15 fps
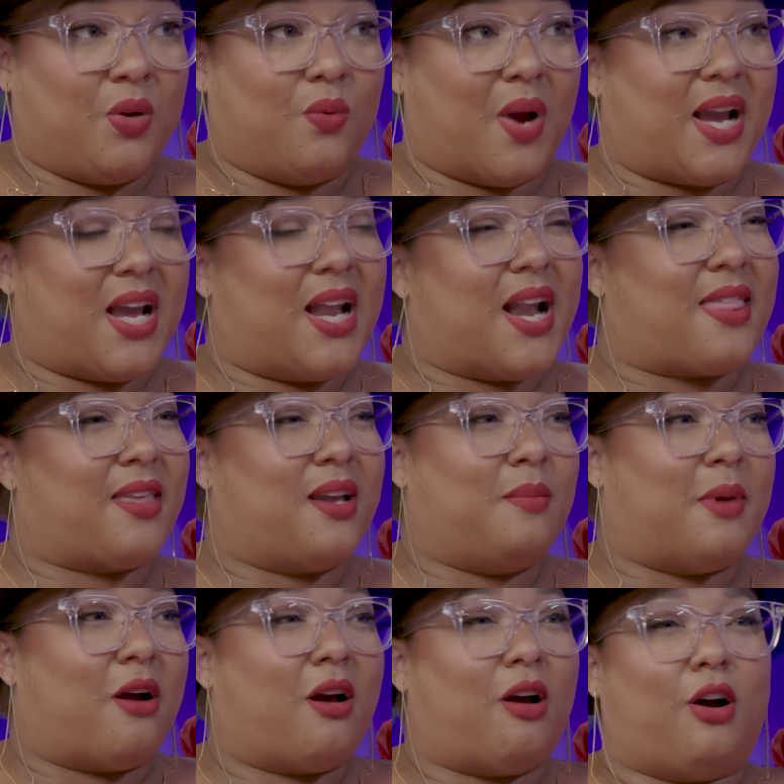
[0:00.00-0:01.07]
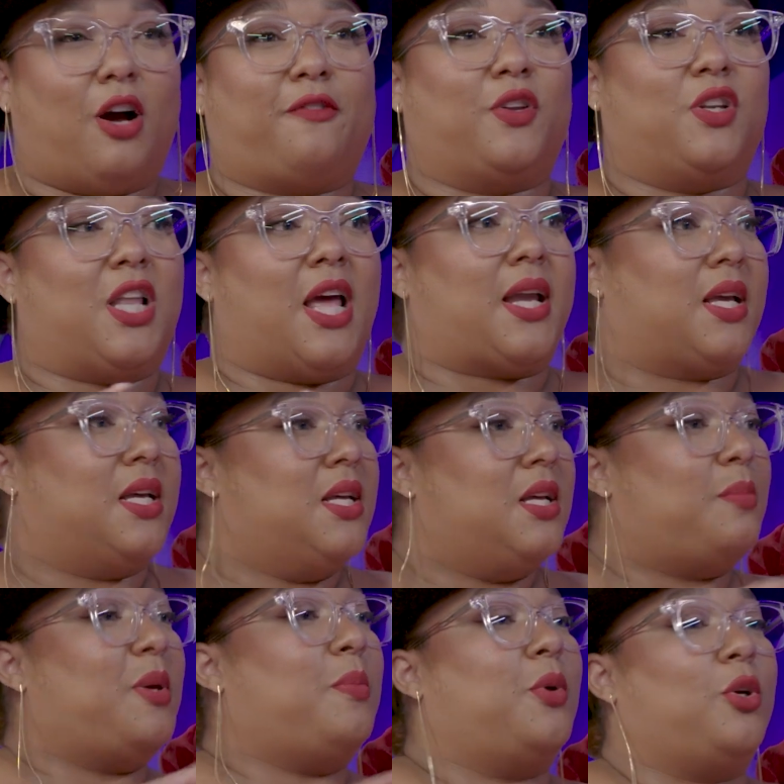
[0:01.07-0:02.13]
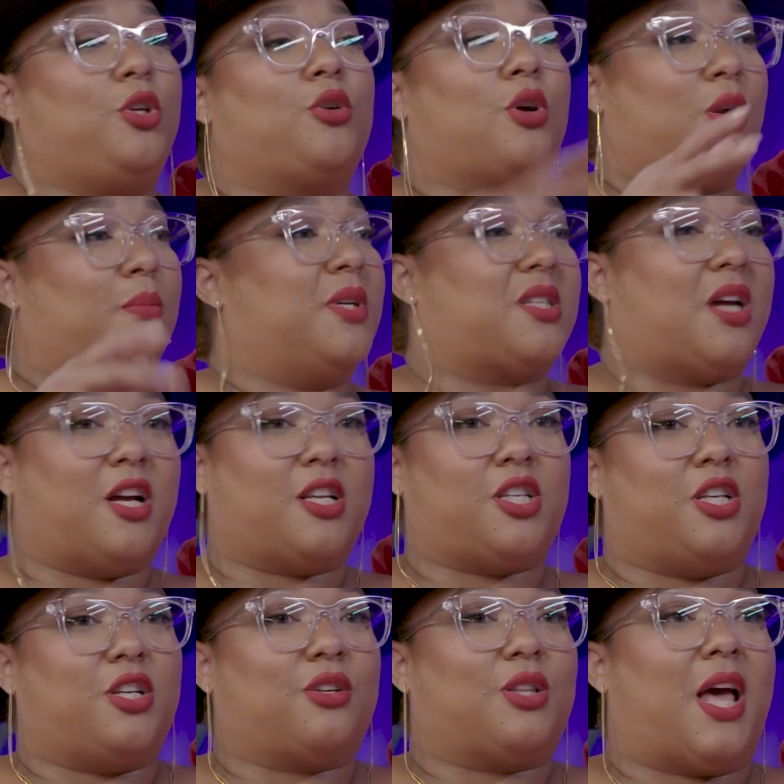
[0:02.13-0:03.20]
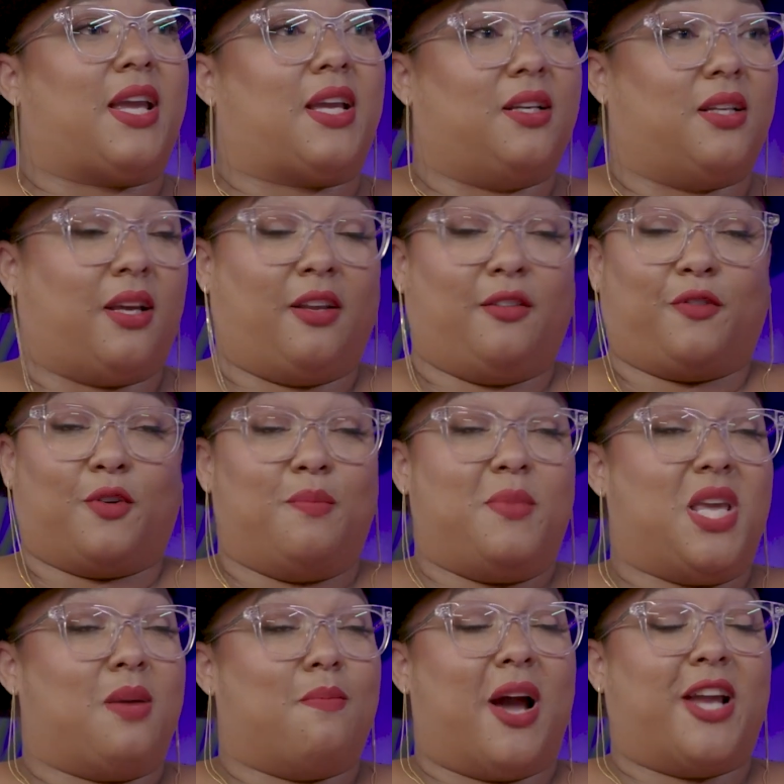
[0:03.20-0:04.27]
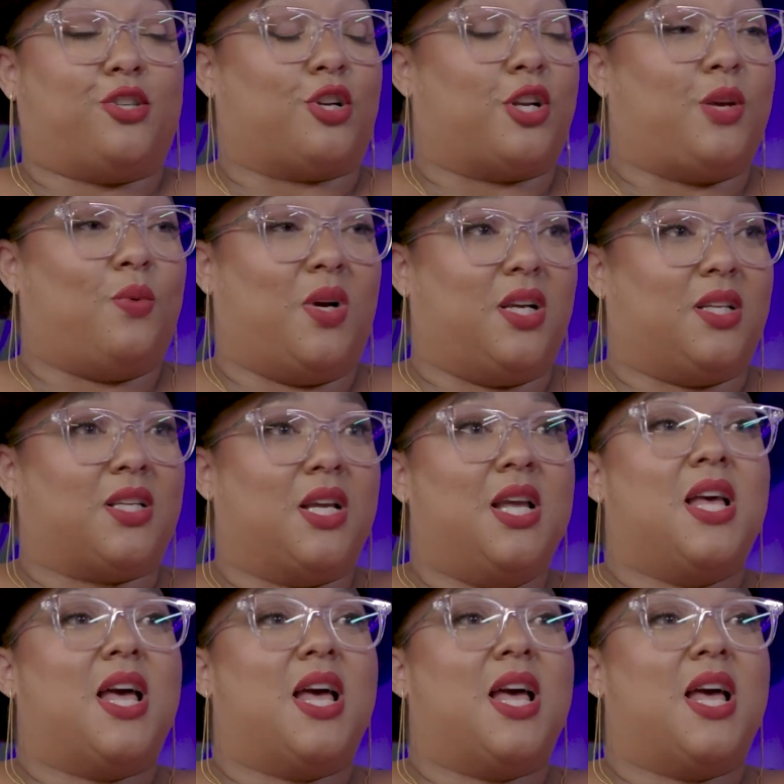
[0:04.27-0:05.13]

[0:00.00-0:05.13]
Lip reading: right? And I think about how often, like, people, you go to massage and you're like, and for me, my journey was,